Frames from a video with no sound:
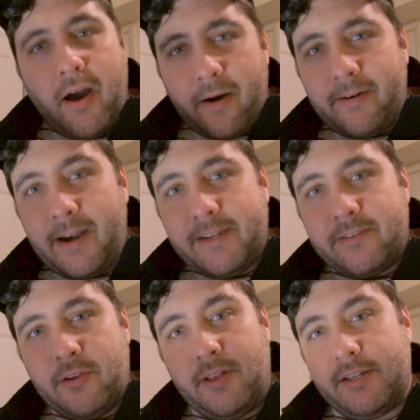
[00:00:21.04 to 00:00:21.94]

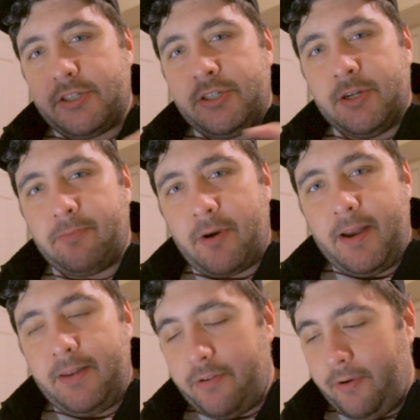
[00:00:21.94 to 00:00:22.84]
Alrighty, so let's jump
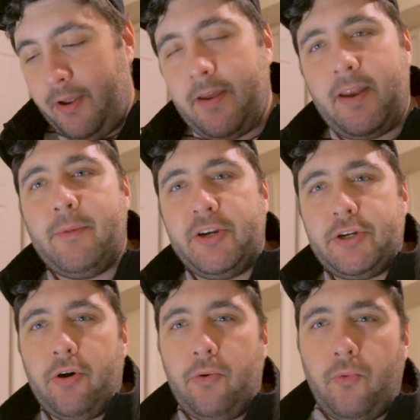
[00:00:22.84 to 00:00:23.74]
right into it, and I'm going to
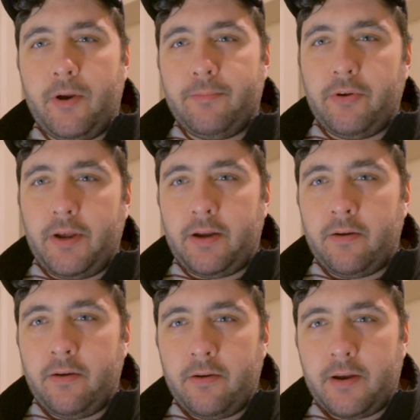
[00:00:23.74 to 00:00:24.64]
show what I'm
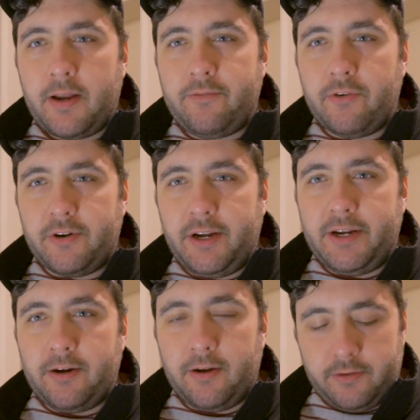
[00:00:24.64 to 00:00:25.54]
doing kind of over
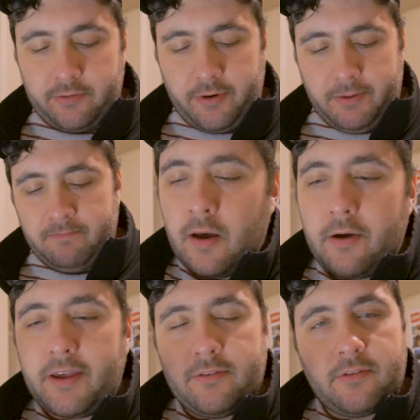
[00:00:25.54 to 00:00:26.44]
here on the screen.
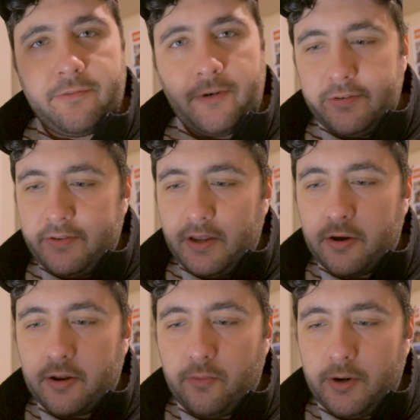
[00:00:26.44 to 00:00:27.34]
Okay, so the first thing
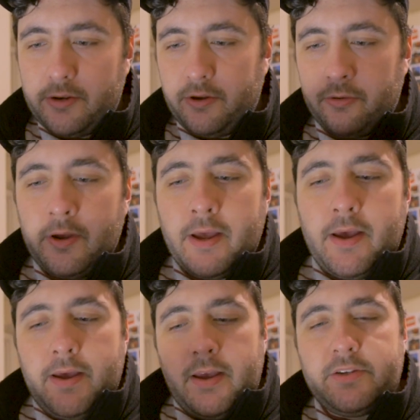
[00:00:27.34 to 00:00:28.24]
you're going to want to do
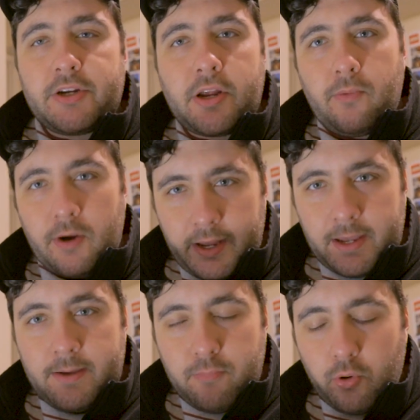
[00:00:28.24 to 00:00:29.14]
is you're going to want
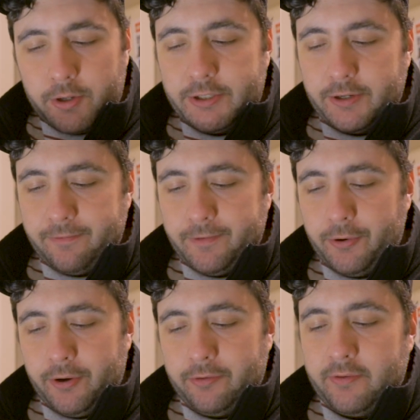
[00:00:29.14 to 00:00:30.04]
to import your
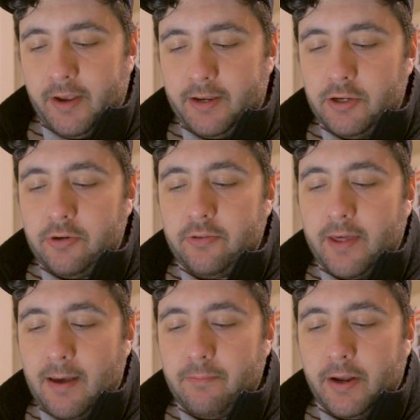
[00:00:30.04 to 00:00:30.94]
photos. And you do
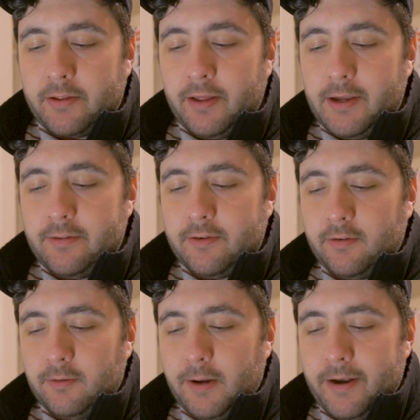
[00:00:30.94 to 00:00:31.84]
that by clicking this
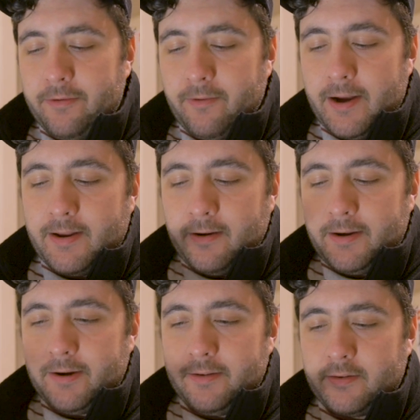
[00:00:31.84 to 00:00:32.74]
little button right down
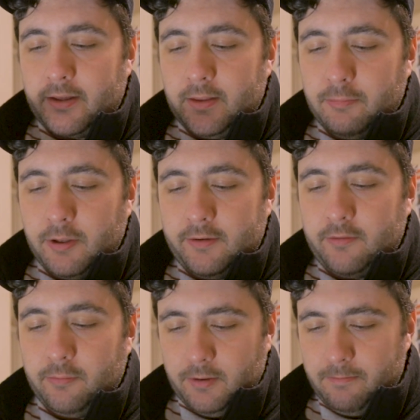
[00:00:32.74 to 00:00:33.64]
here that's got the
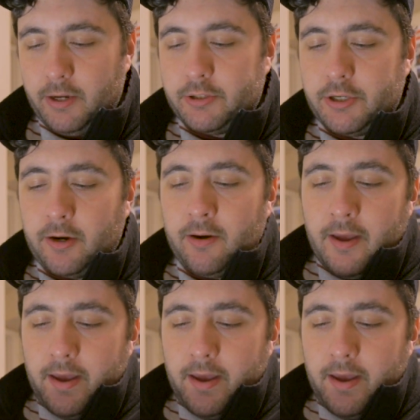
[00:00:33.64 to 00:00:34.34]
plus with the picture,